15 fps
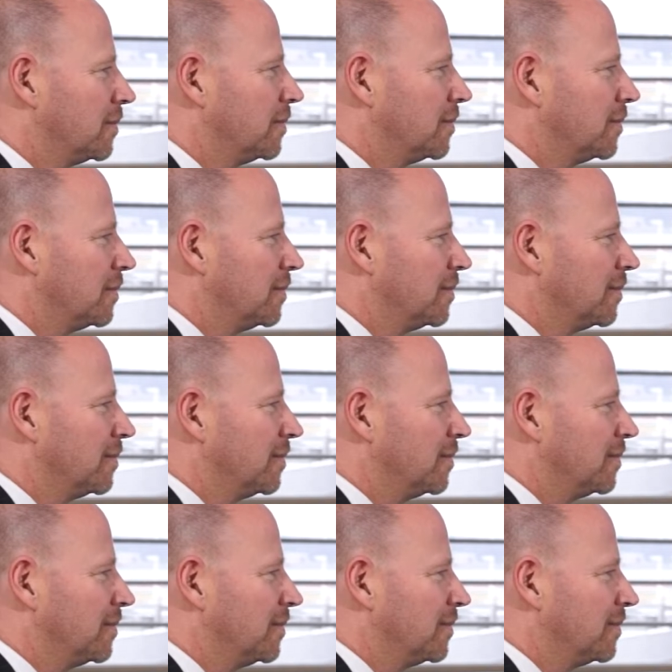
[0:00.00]

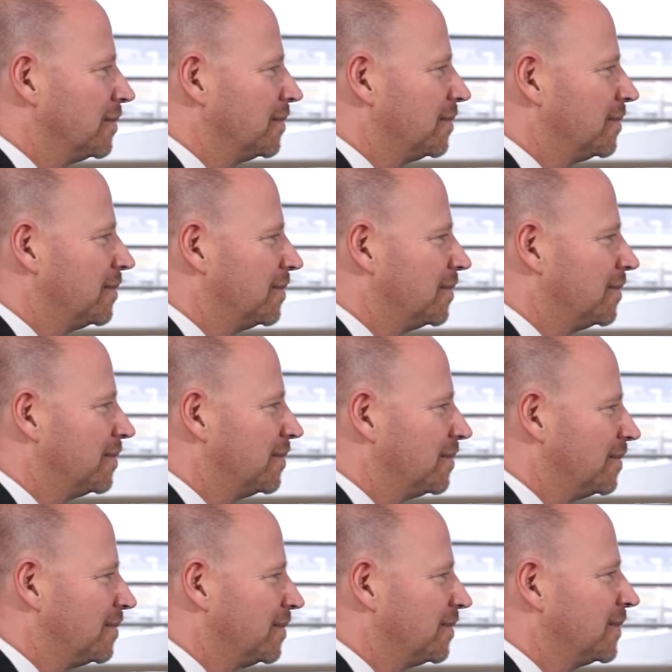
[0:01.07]

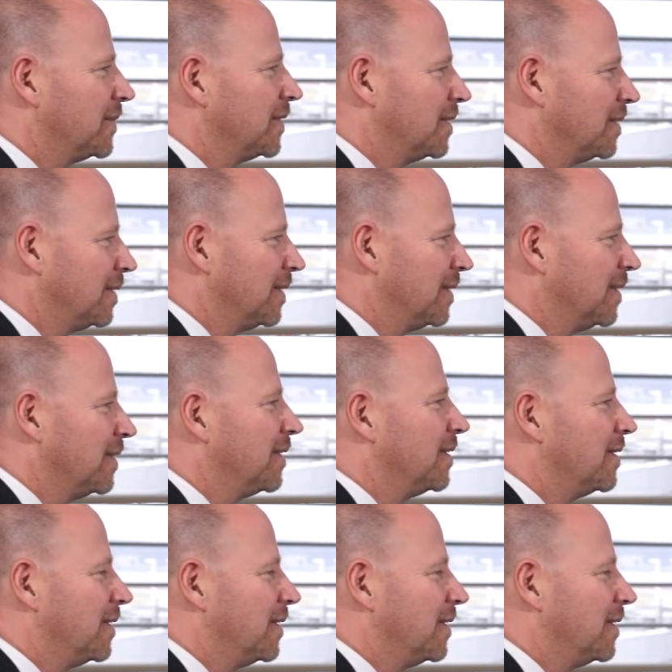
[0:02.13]
(not speaking)